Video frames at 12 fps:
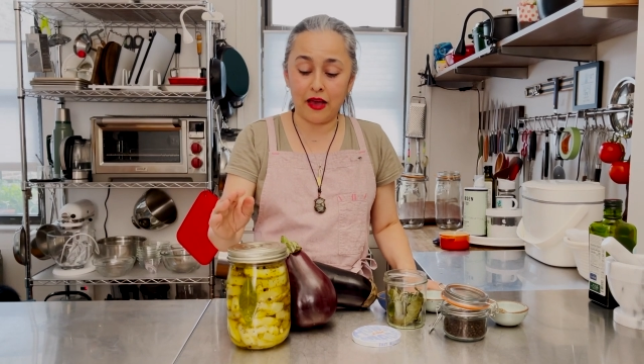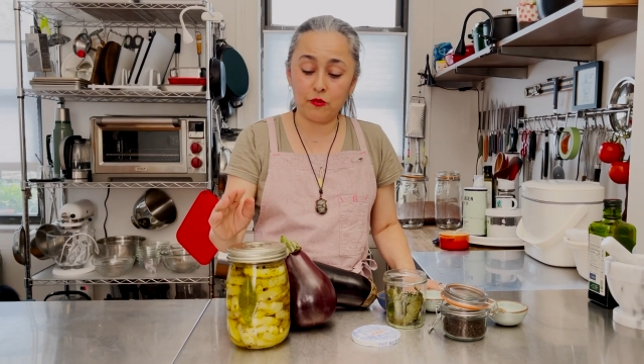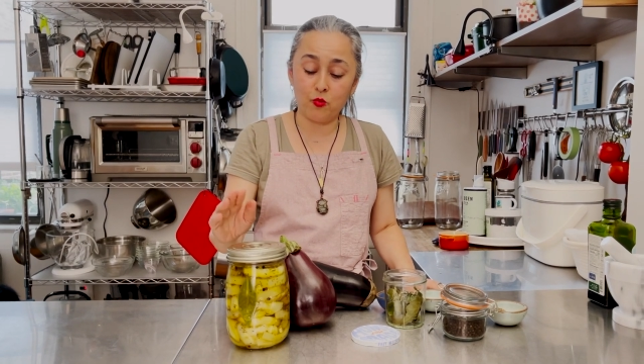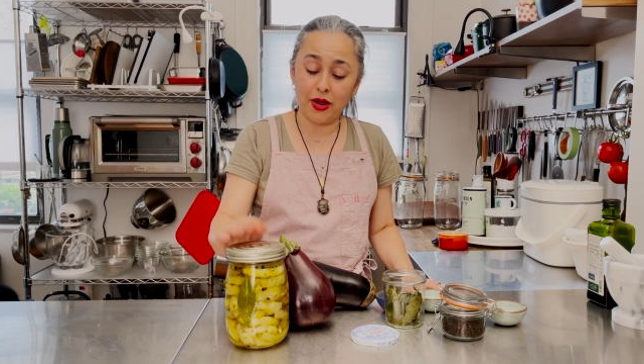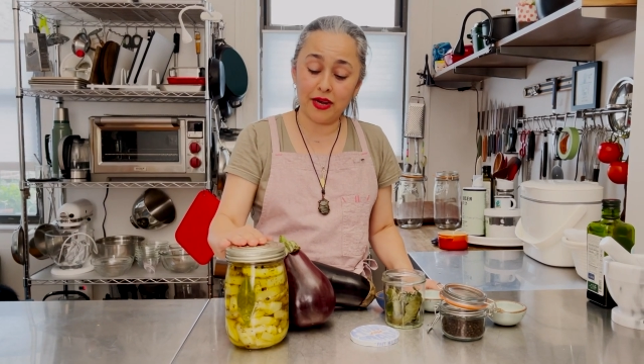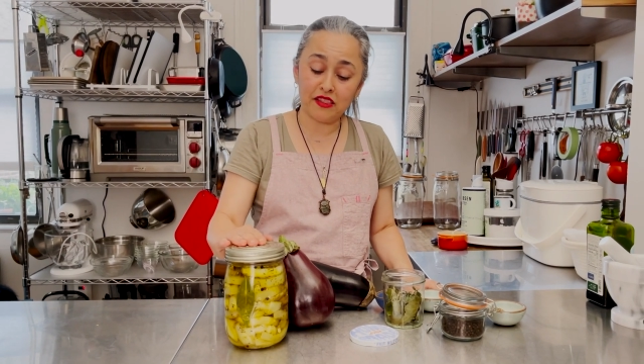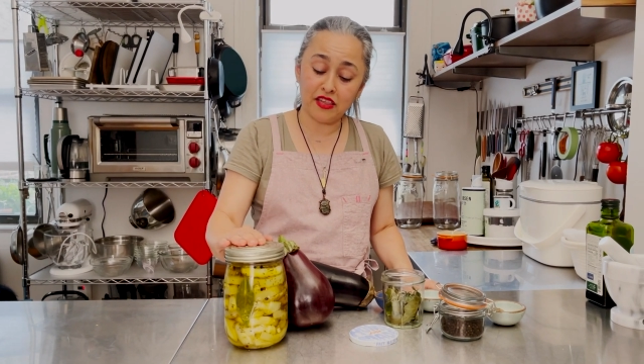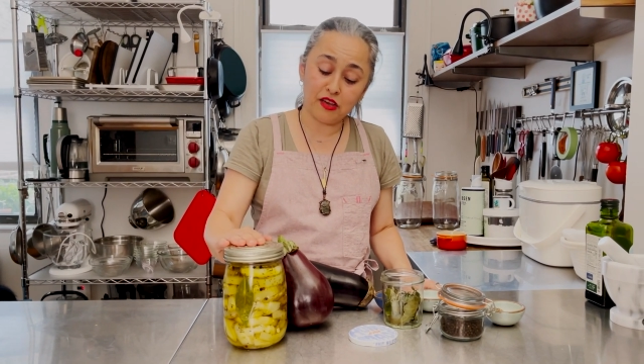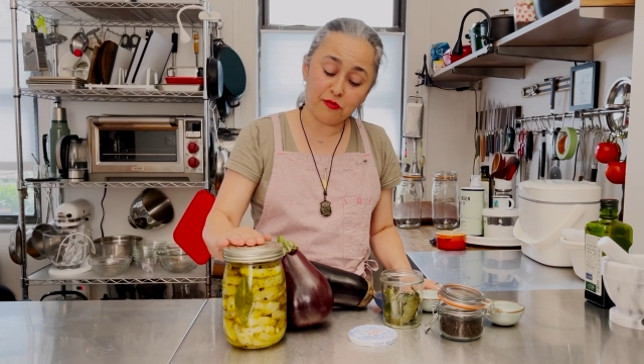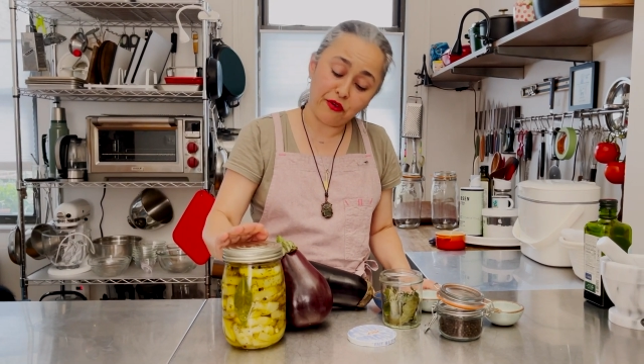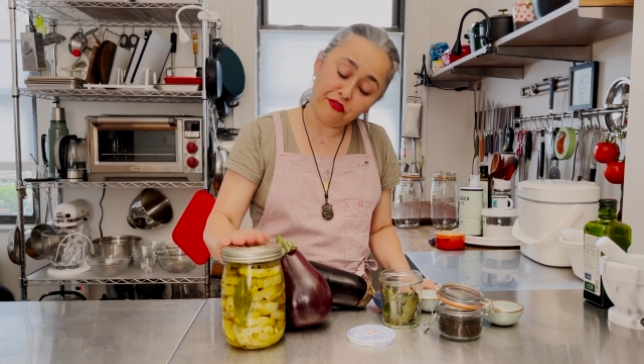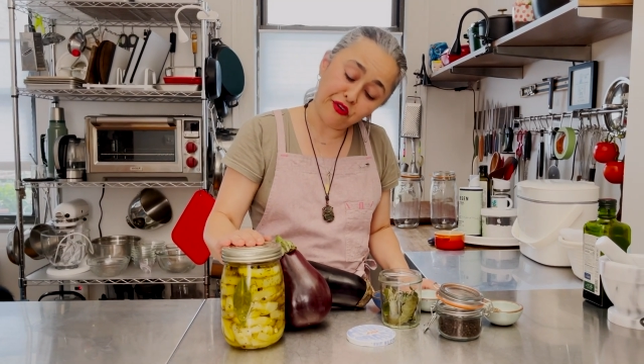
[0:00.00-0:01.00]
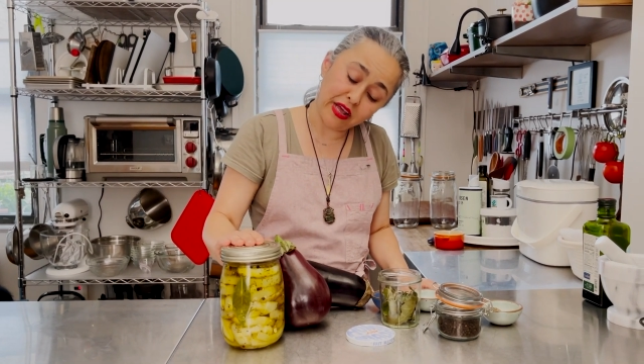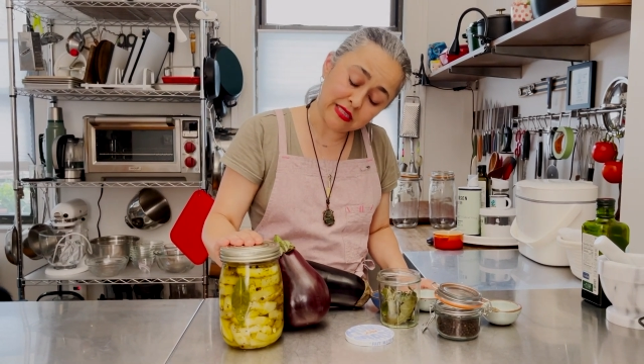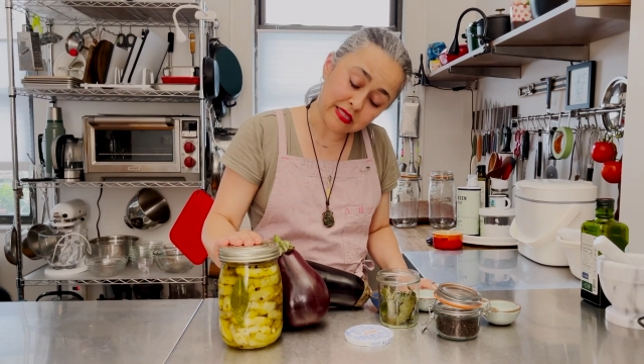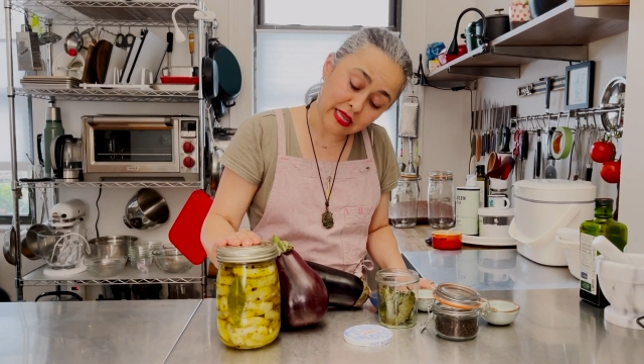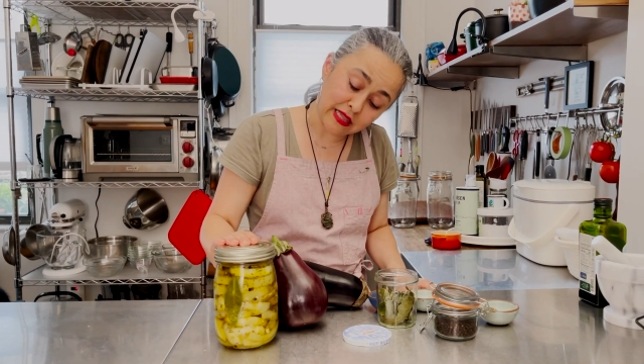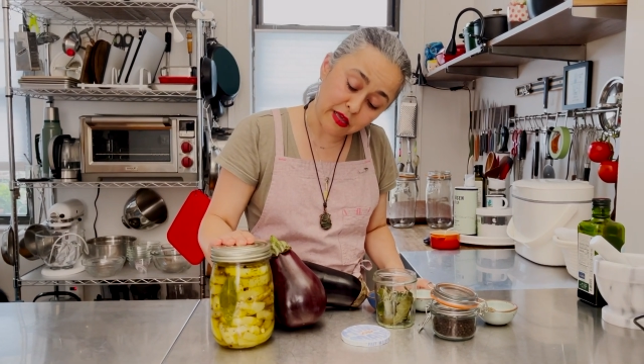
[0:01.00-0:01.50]
want to thank my
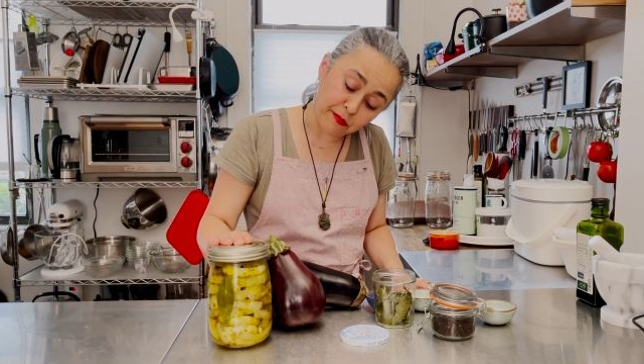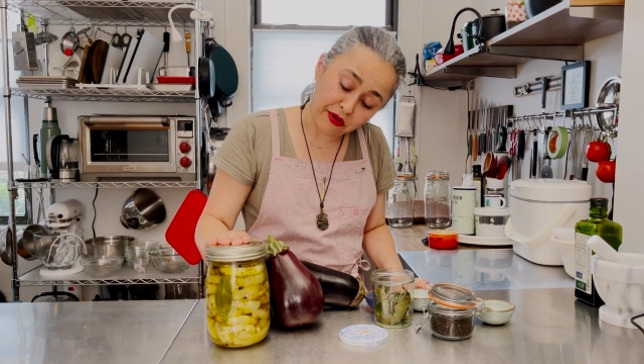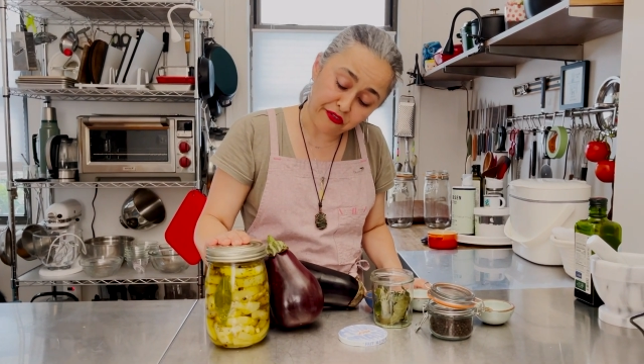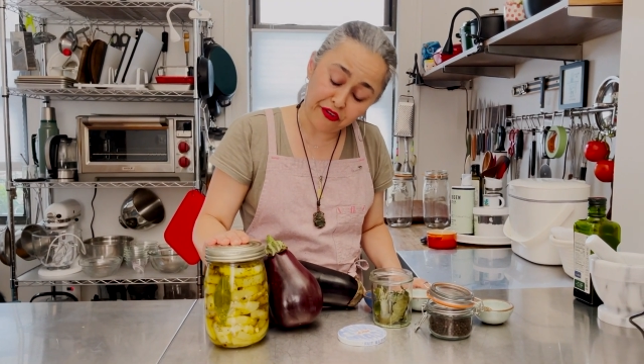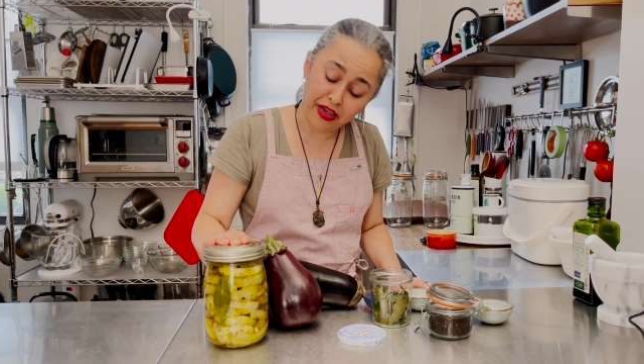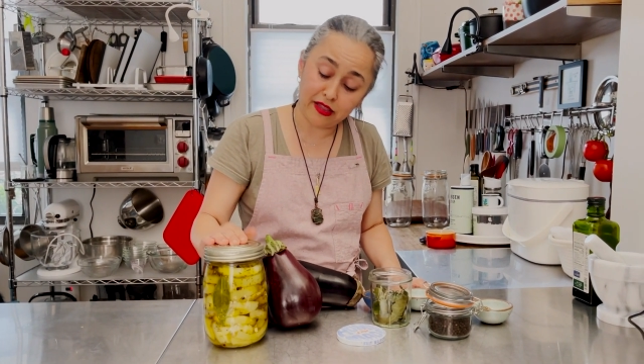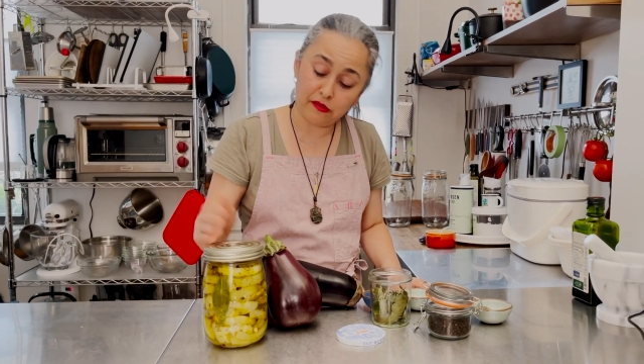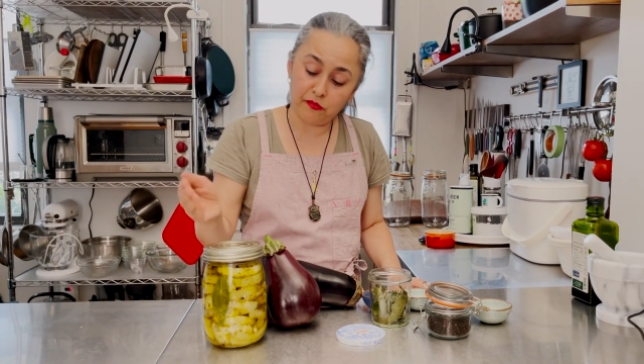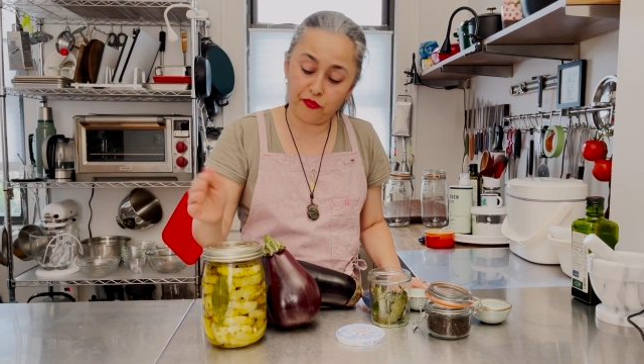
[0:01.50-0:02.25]
friends at Le Parfait